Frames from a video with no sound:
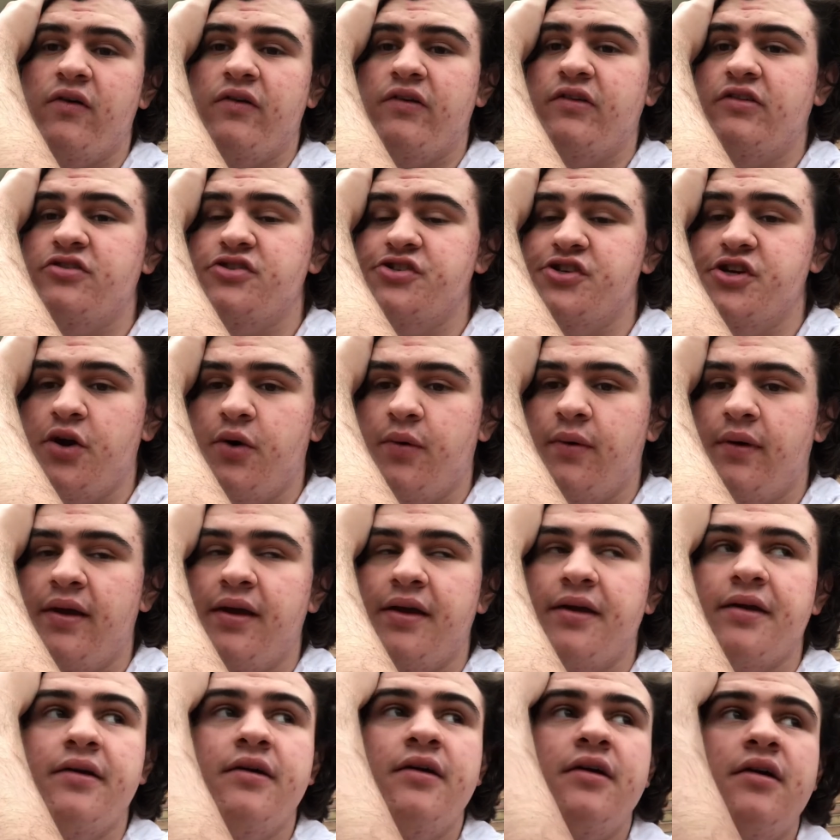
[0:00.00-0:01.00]
and
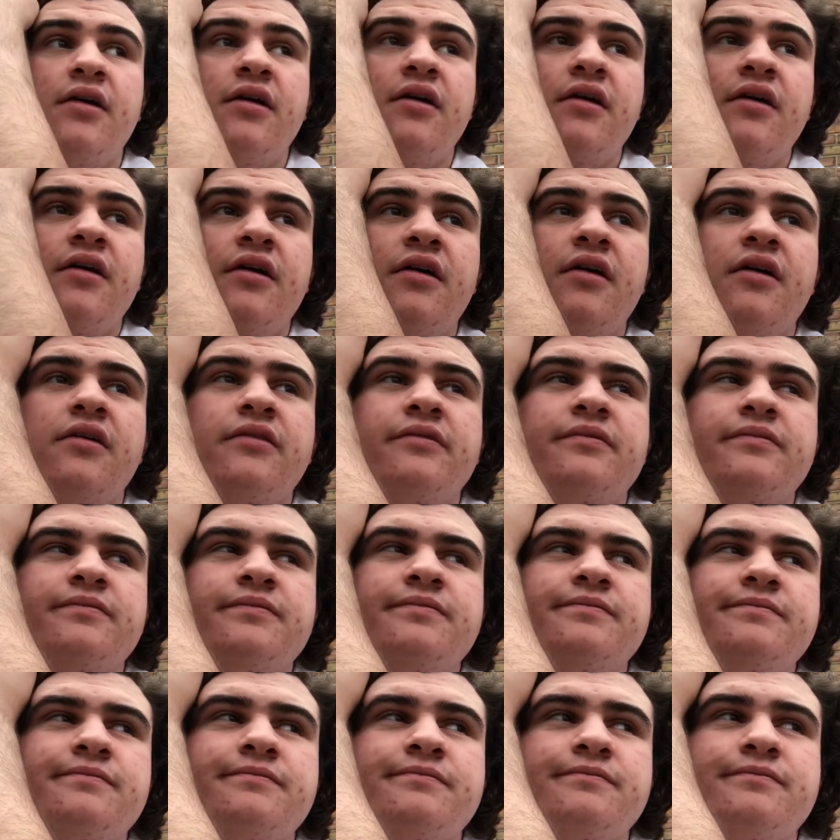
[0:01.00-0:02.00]
Joey.
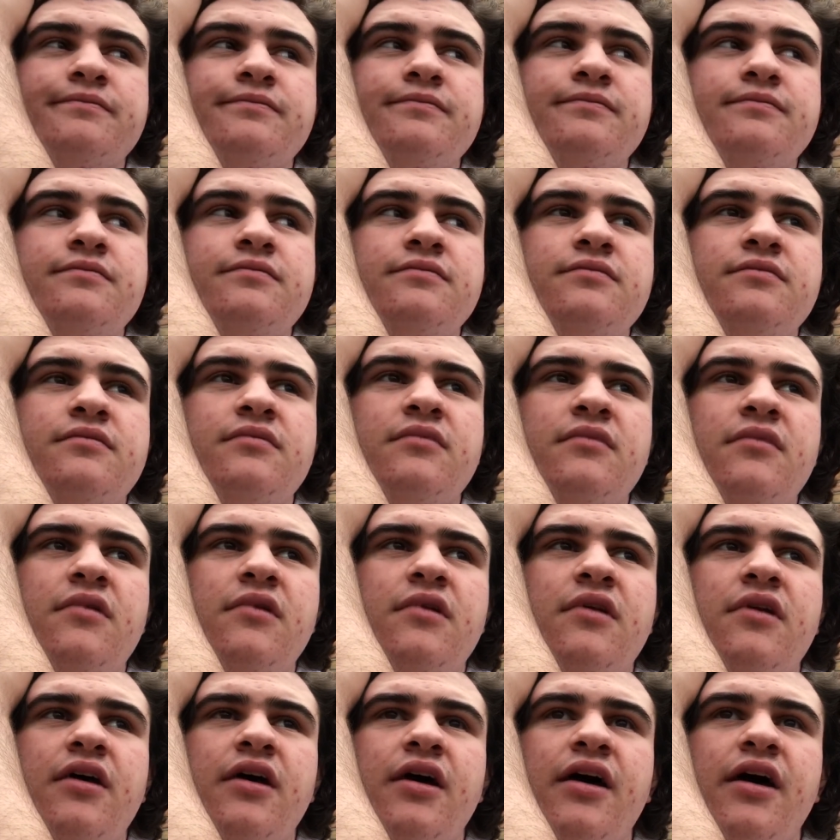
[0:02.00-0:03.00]
Hmm.
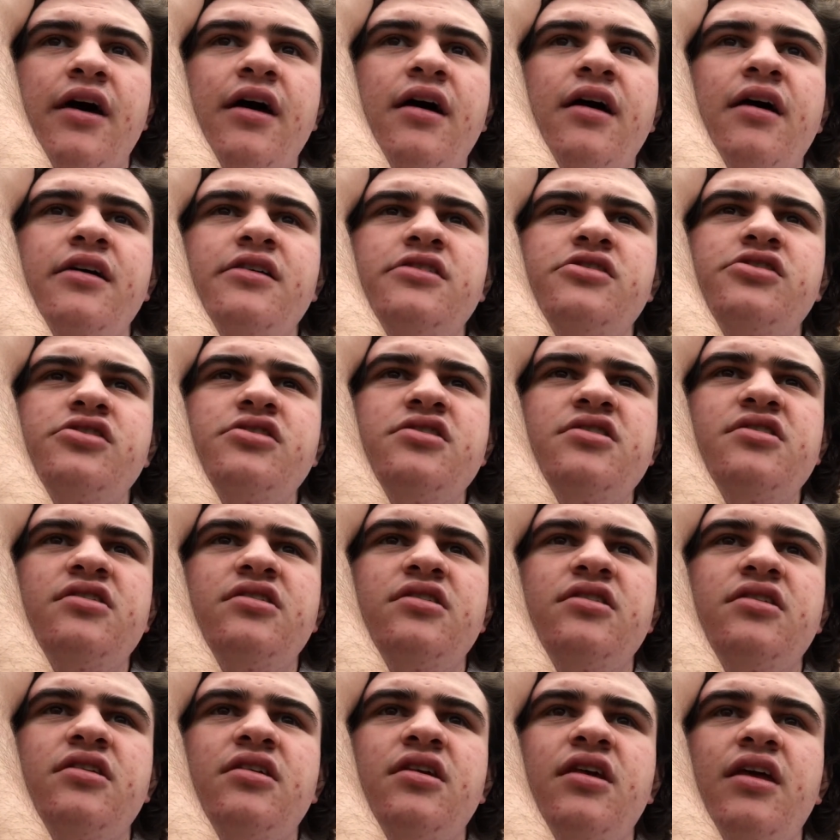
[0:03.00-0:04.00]
I should
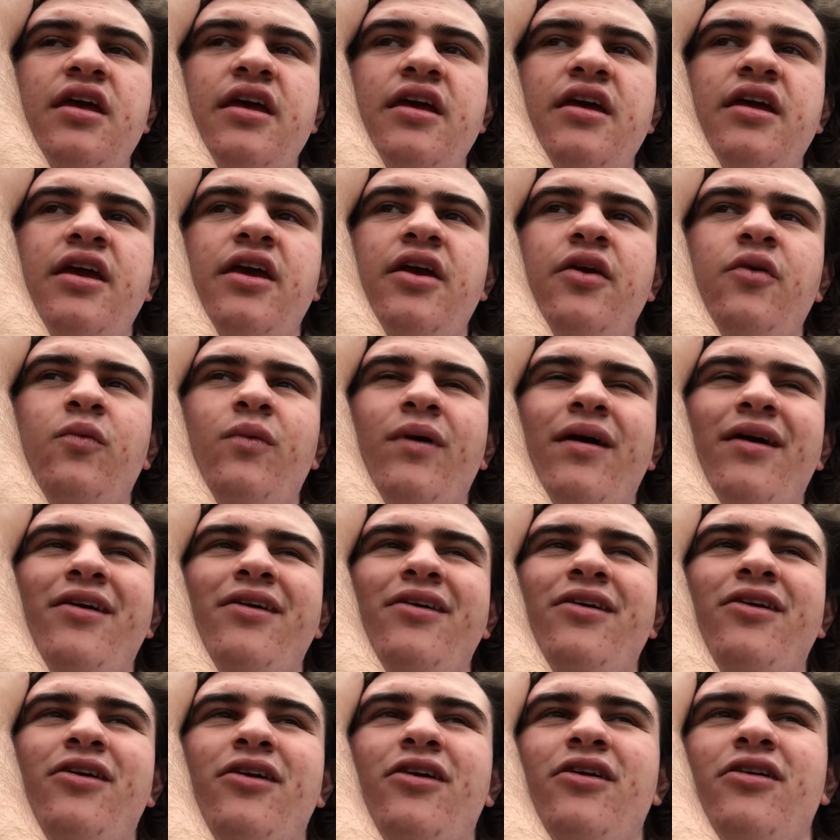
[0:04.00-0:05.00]
hit you where it
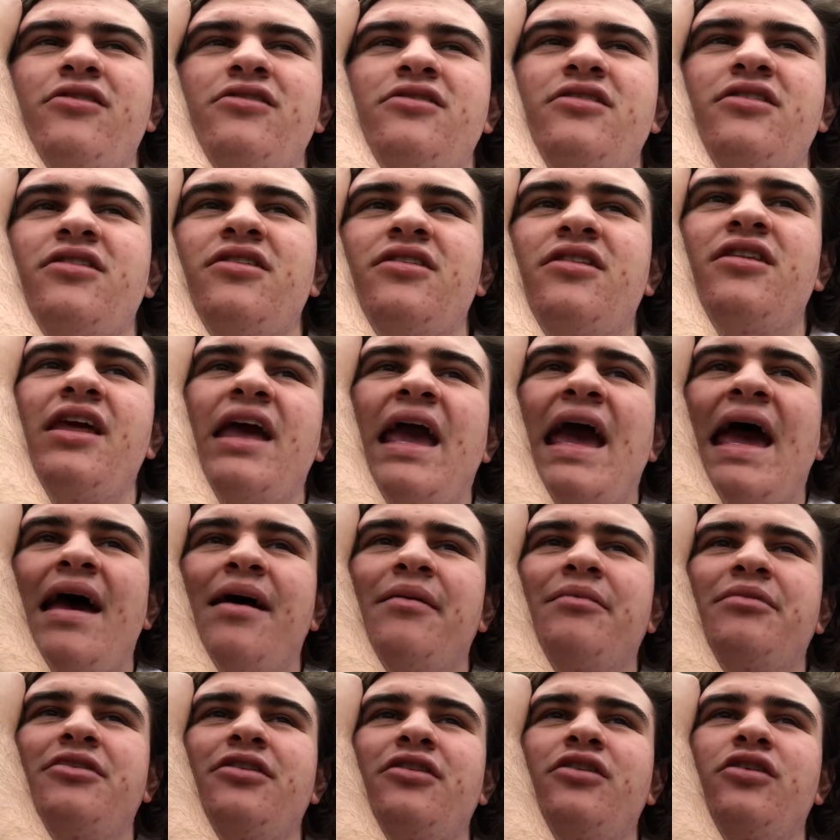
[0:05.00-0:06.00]
hurts the
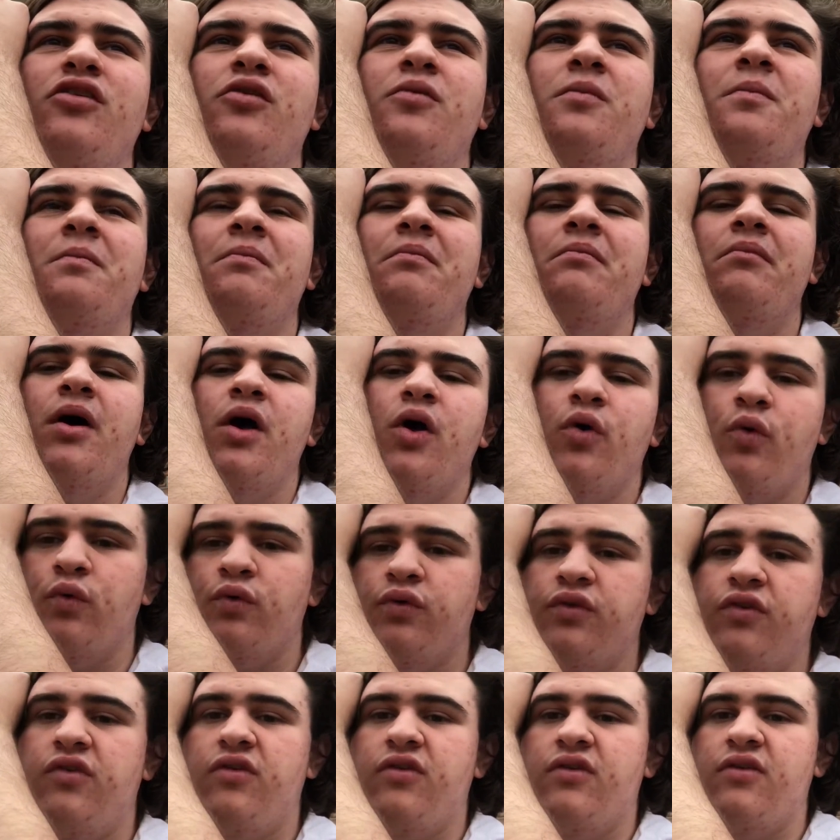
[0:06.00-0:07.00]
absolute
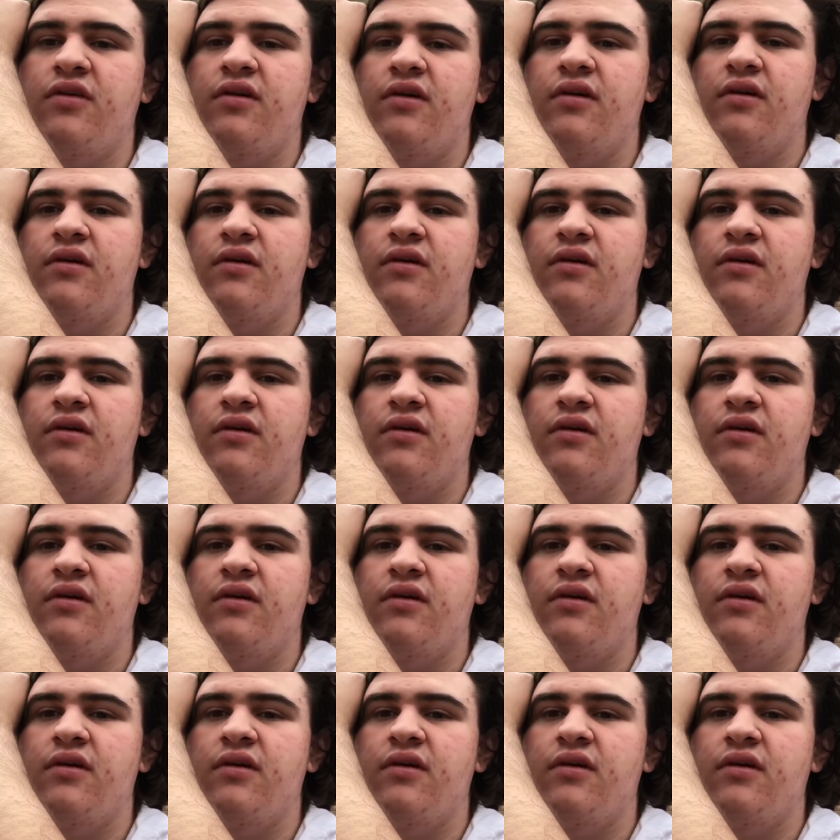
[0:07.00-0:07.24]
most.